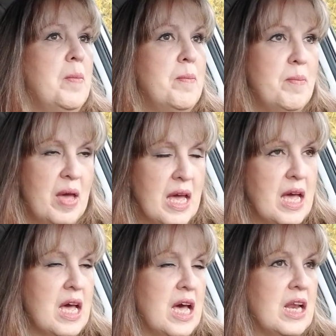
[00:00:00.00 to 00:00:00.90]

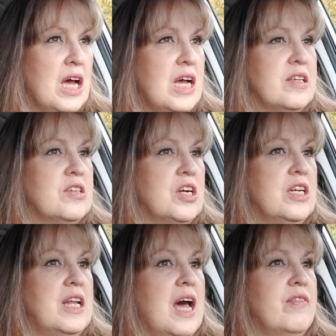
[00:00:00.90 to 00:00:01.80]
man i
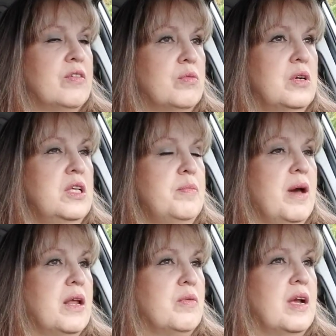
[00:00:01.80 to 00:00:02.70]
started to have a really
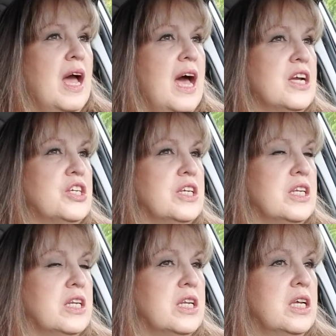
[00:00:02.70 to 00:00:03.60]
bad
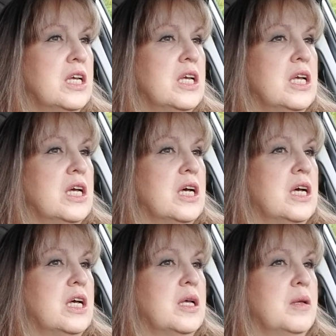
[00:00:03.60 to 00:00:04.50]
reaction
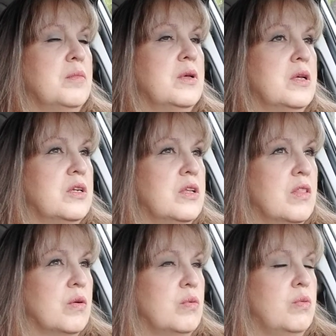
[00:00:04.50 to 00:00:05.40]
um to
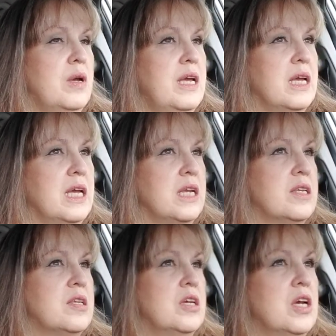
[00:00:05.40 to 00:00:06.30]
the wheat
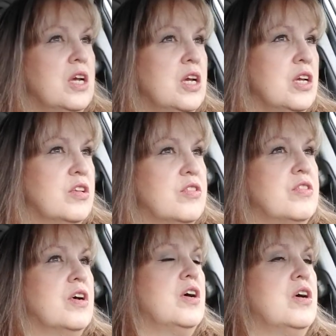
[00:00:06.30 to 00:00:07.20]

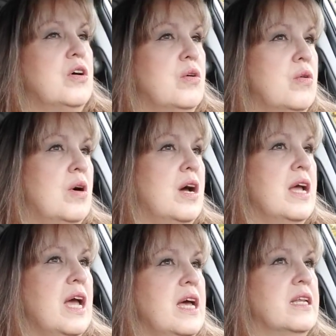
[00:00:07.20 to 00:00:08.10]
so i
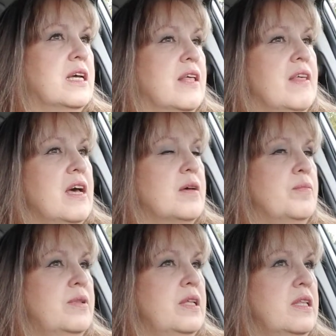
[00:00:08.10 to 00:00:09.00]
had to cut that
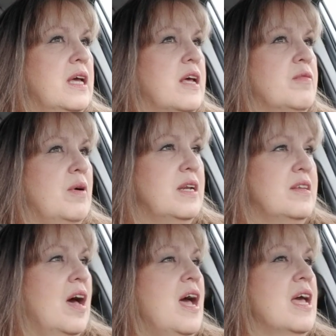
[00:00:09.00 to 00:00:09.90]
completely out of my
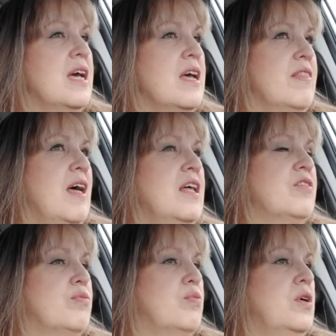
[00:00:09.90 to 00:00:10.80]
diet and
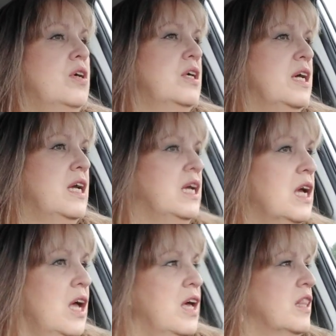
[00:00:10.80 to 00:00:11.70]
that's really
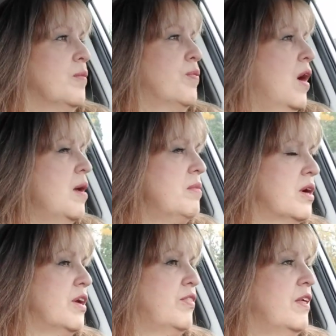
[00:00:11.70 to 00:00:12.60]
the
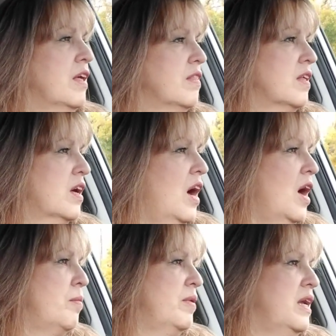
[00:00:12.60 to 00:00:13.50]
primary thing that
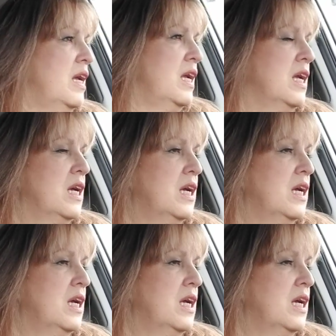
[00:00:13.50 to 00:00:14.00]
got me